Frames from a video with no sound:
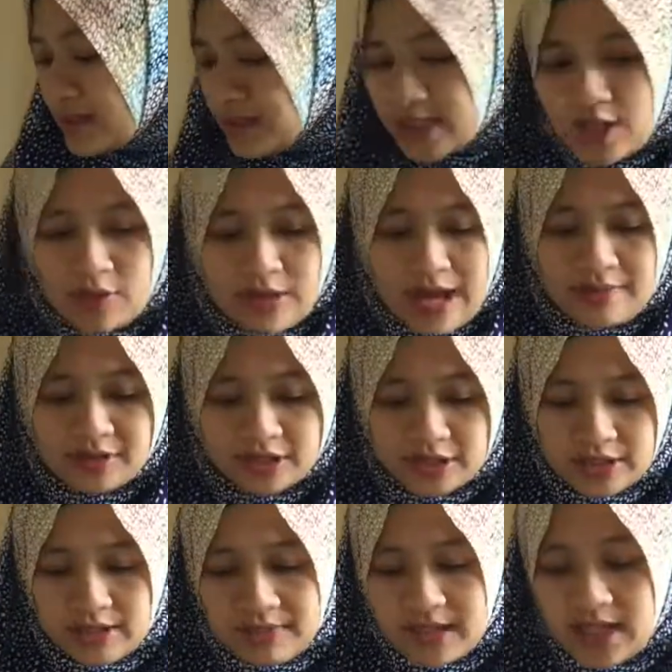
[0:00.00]
So I'm just
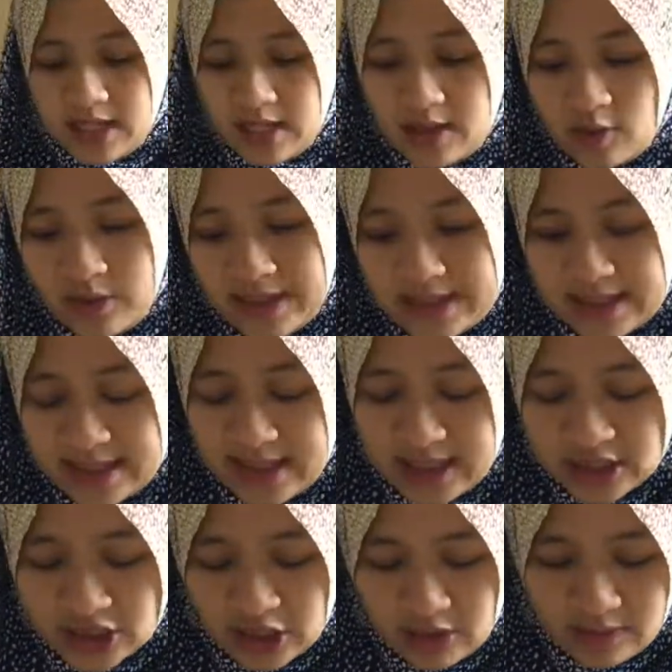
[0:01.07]
going to be
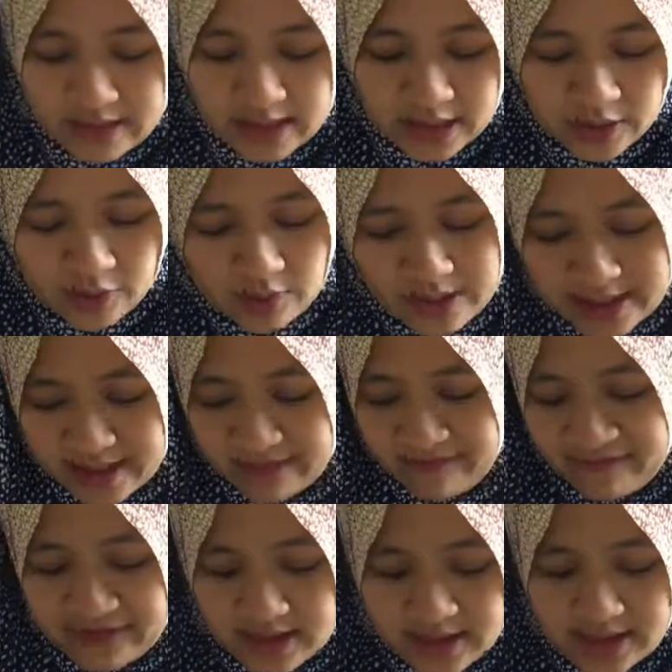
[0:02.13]
quickly showing you what
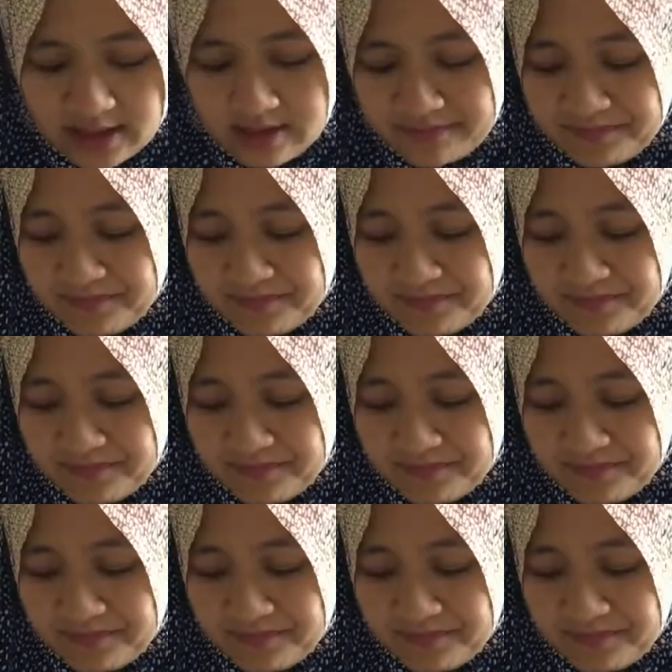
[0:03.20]
I've done.